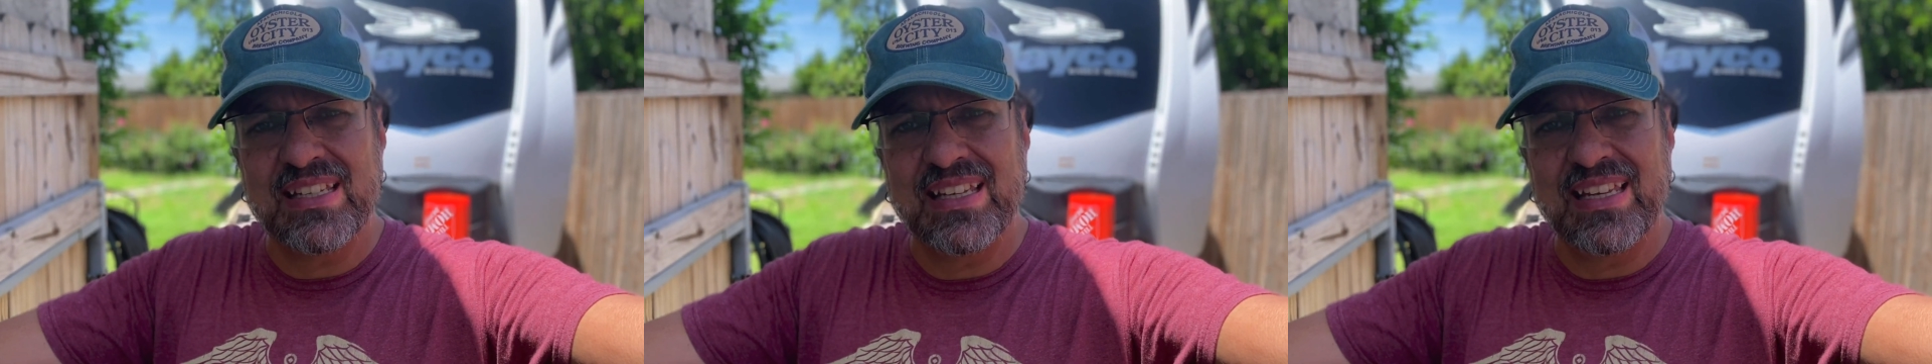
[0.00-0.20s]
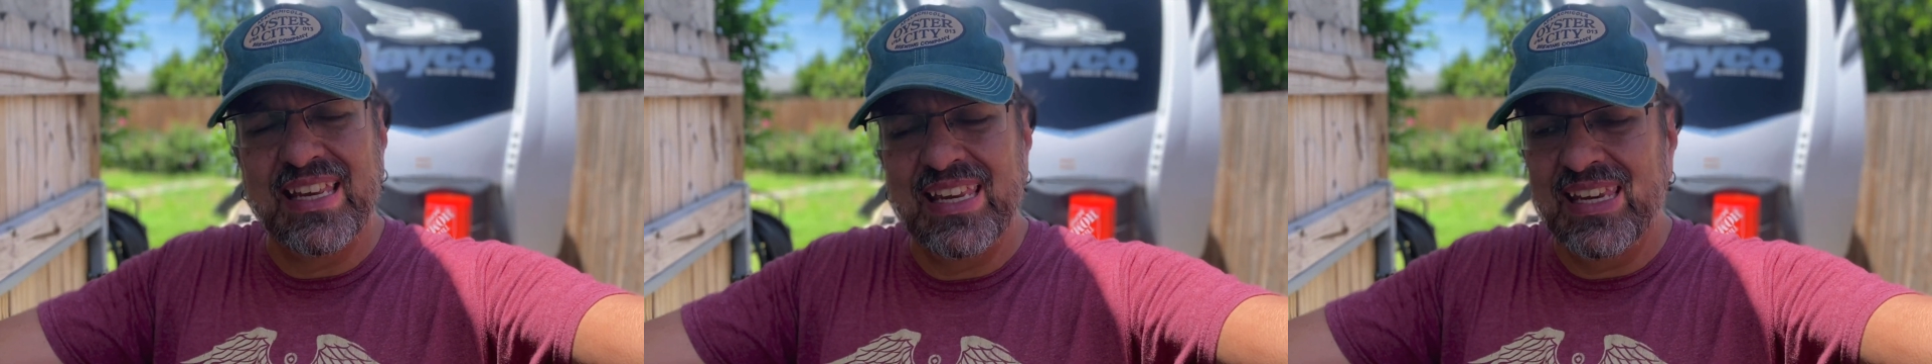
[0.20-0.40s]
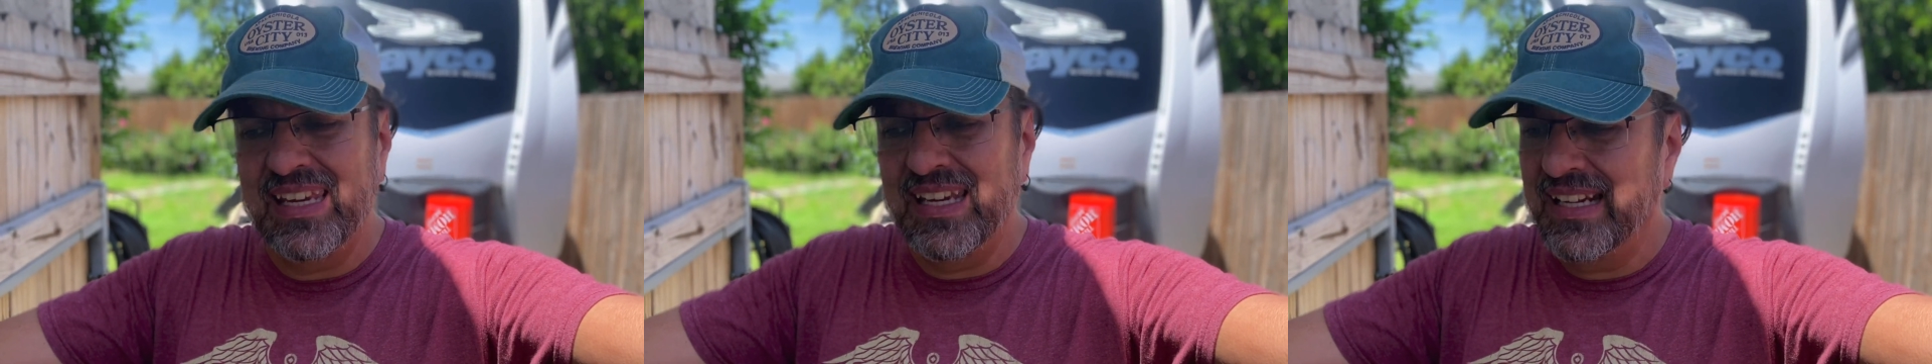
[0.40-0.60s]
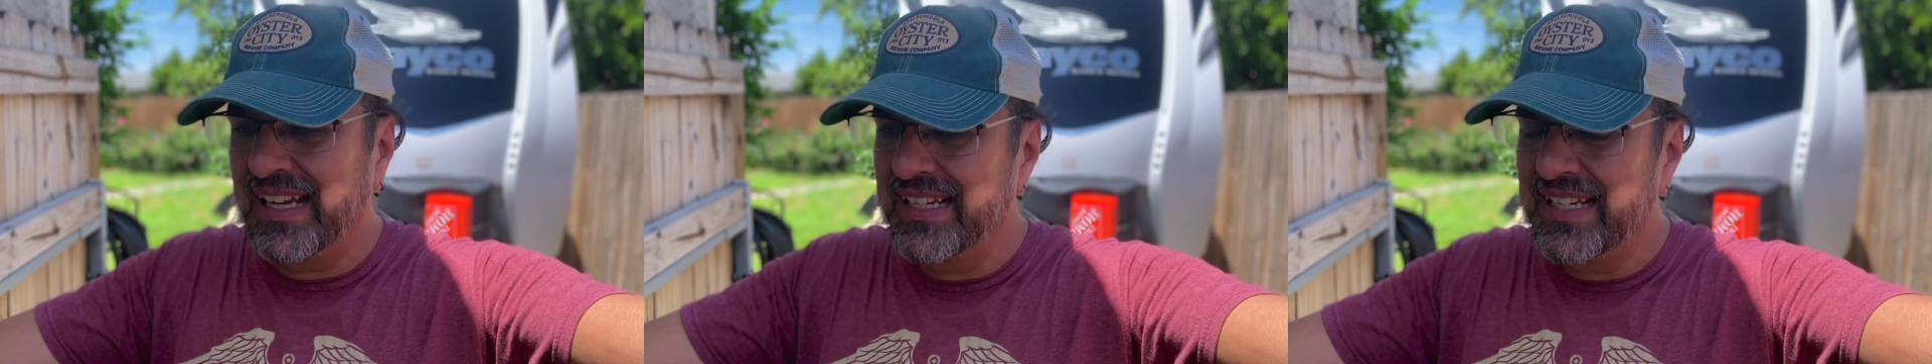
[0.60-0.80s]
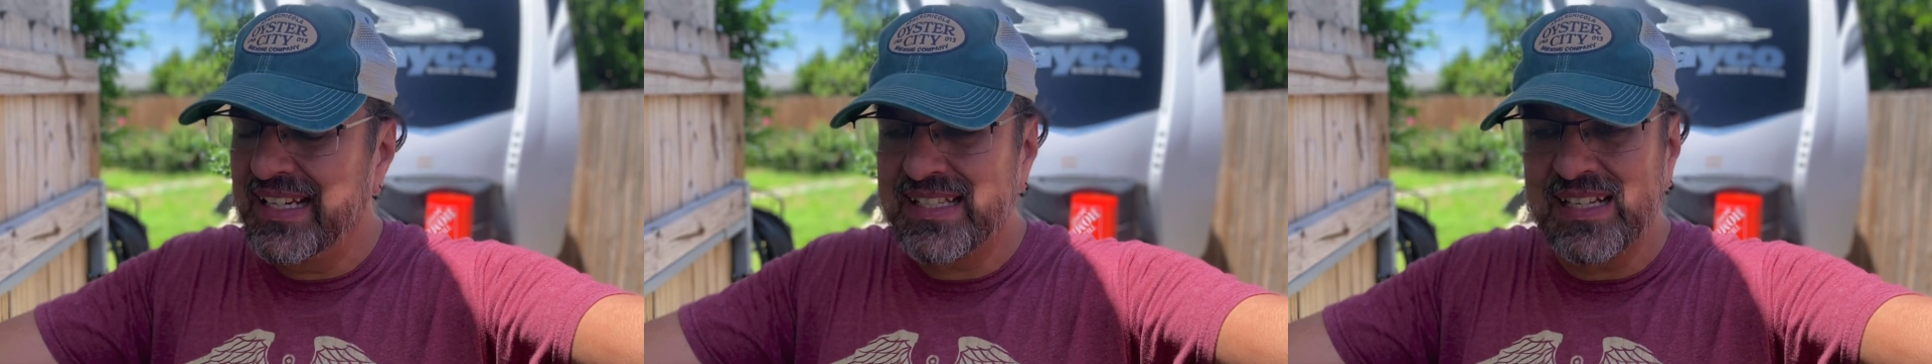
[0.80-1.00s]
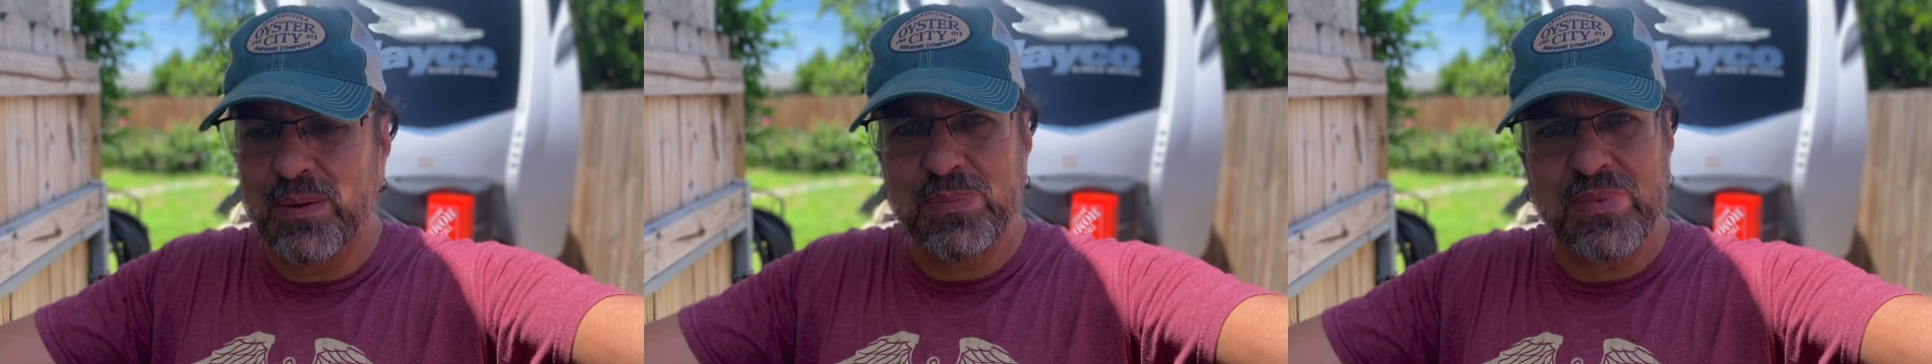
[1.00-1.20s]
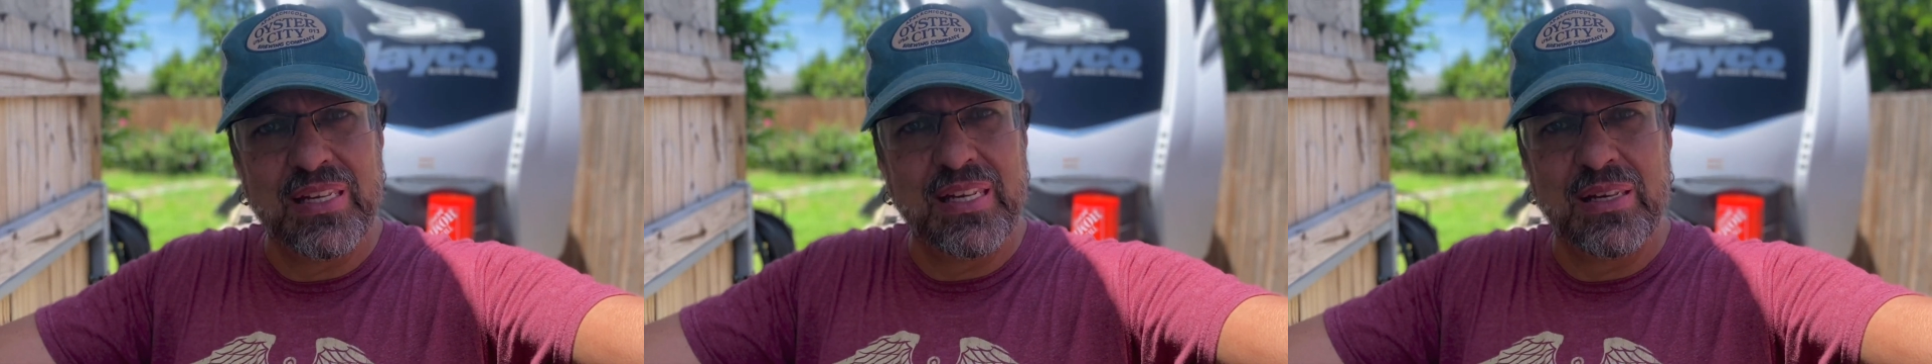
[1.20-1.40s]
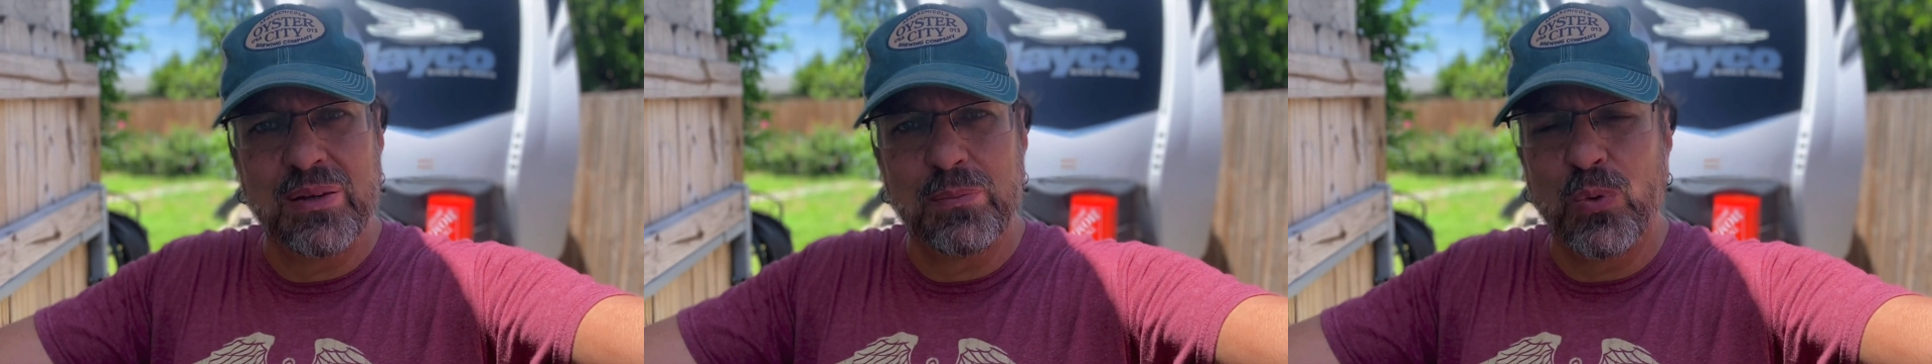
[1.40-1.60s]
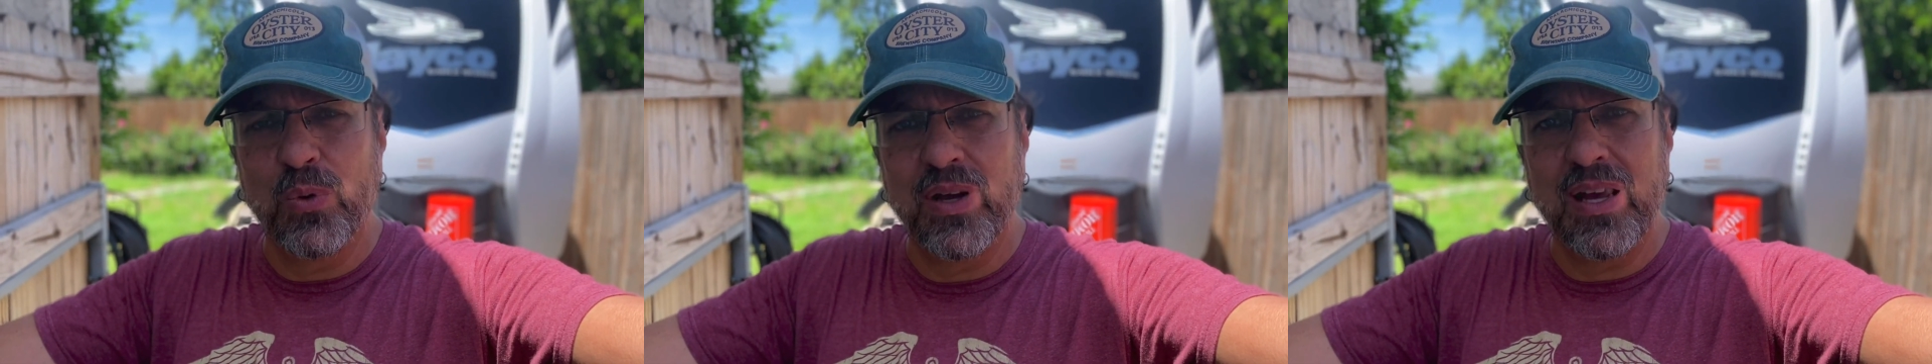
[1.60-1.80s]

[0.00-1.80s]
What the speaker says: and I did something, and boy,